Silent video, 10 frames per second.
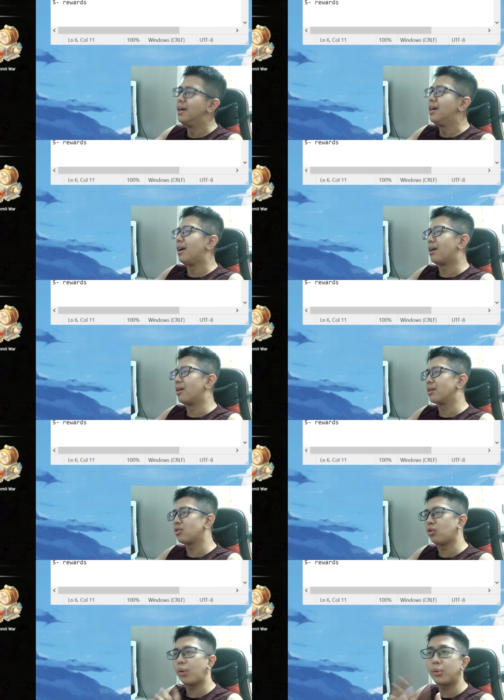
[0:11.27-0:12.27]
Alright,
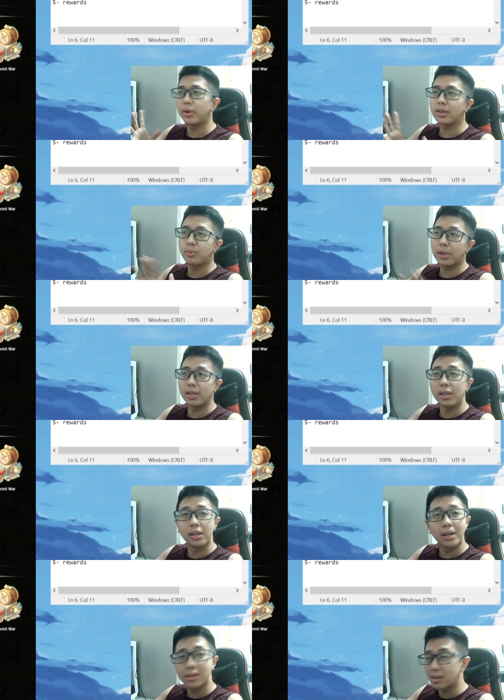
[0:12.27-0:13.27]
so what we are expecting in
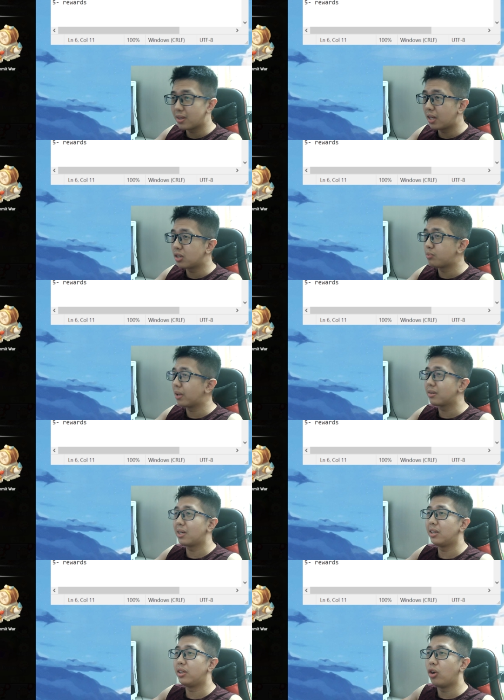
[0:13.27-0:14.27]
SS9 is
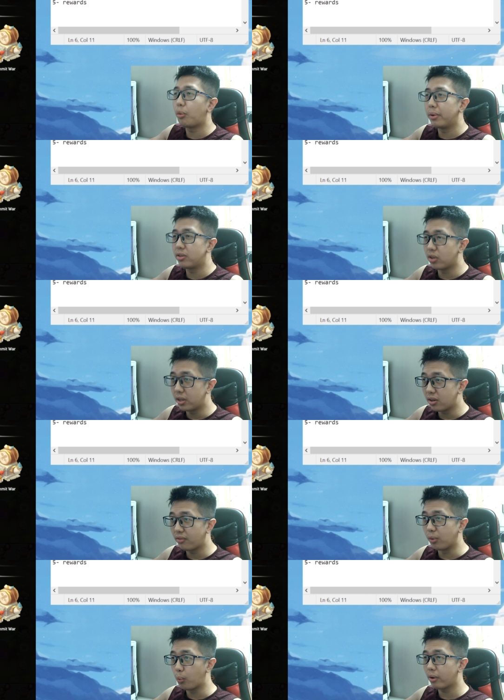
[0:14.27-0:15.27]
basically the open journey of
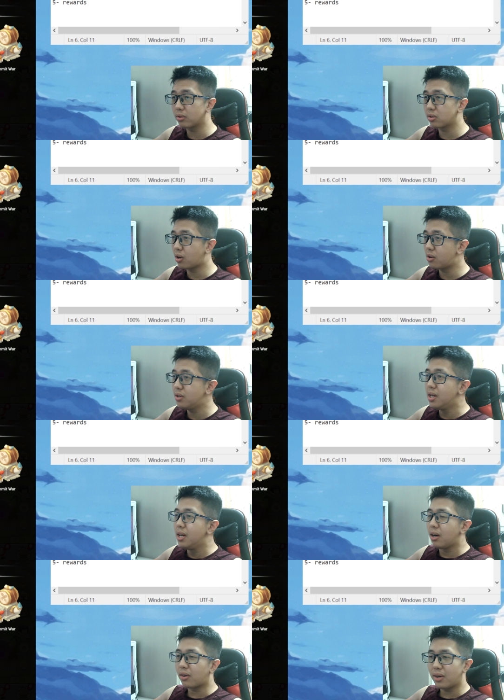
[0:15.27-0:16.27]
the whale song.
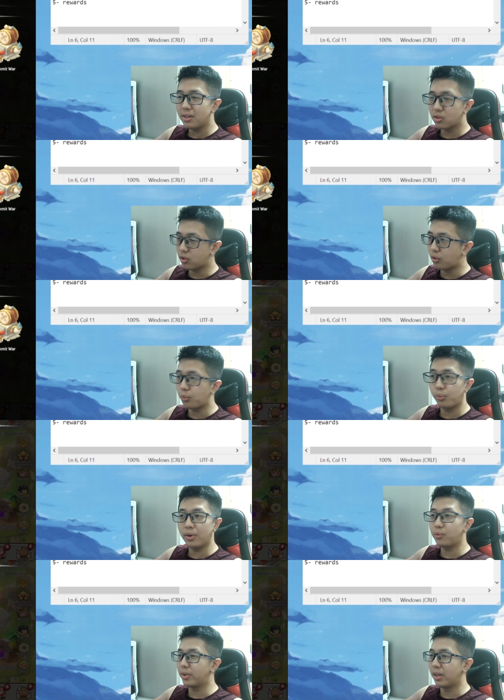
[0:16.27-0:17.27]
Alright, so
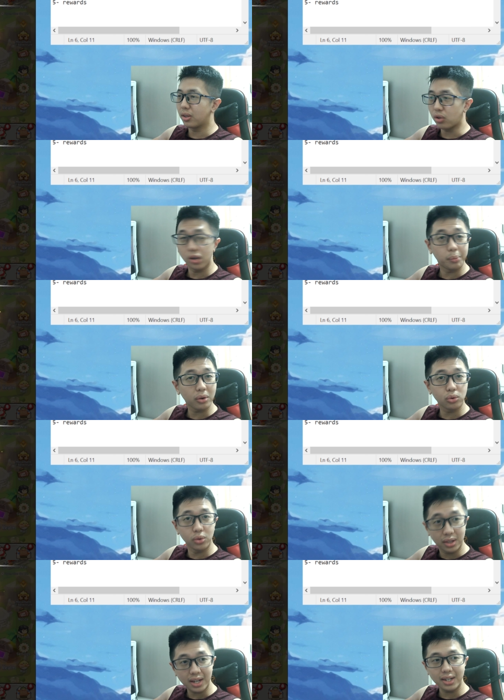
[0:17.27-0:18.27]
what we're gonna talk about
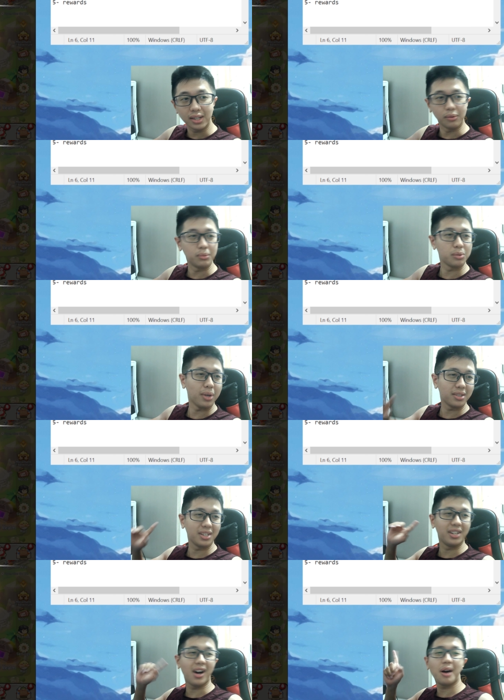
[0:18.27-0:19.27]
today is
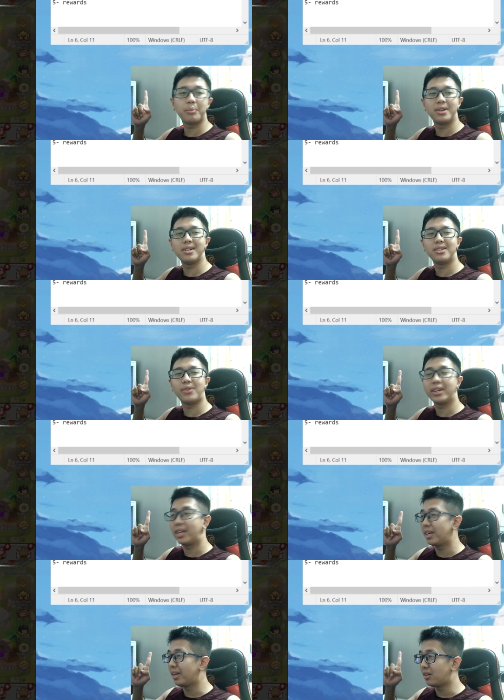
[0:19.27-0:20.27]
basically up here, right
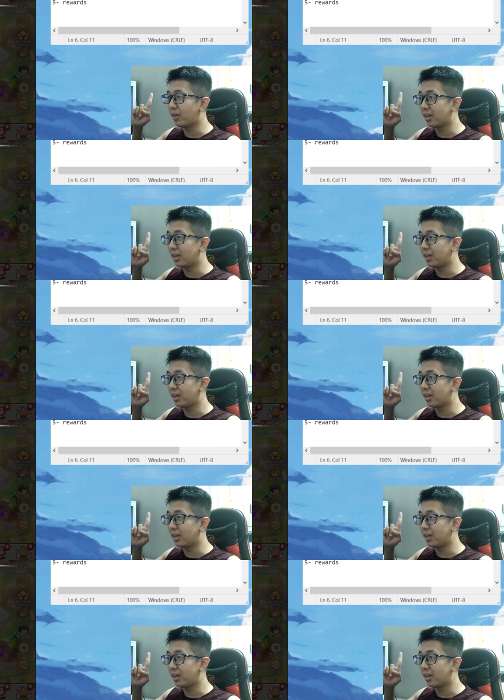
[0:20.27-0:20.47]
here, right.